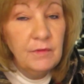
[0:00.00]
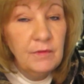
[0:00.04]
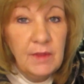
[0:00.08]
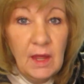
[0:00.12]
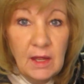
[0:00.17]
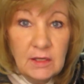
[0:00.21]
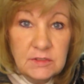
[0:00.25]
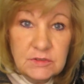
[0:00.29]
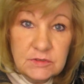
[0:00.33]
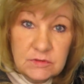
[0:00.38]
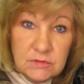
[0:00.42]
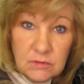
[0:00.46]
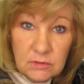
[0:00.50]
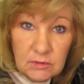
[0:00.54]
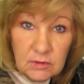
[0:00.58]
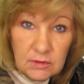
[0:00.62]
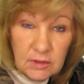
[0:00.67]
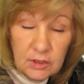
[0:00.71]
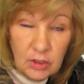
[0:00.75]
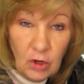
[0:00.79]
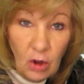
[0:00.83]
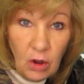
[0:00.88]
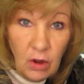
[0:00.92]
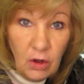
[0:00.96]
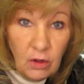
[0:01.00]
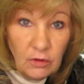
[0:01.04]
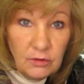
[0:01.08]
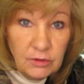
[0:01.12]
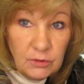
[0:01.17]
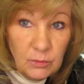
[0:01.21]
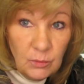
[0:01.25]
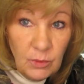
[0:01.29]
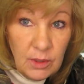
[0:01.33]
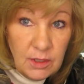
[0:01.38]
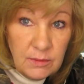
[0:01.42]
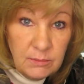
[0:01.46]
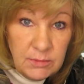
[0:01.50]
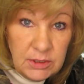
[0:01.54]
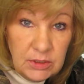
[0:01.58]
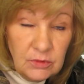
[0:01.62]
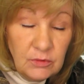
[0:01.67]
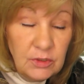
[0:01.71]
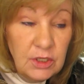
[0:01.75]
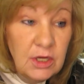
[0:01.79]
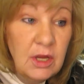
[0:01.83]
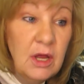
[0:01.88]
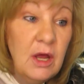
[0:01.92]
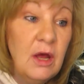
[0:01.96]
That's an all-in-one
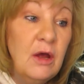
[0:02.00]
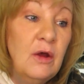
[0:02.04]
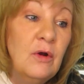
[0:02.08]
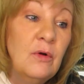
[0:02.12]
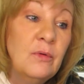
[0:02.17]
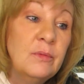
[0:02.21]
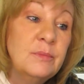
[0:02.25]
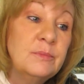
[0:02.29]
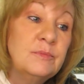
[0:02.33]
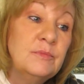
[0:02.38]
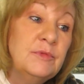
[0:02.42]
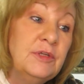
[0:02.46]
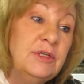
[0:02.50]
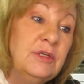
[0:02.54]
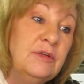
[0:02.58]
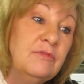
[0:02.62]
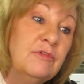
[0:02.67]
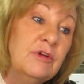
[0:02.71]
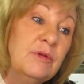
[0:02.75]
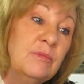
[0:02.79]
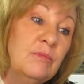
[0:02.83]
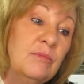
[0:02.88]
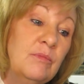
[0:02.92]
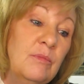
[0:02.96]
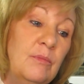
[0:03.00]
meal to go, even.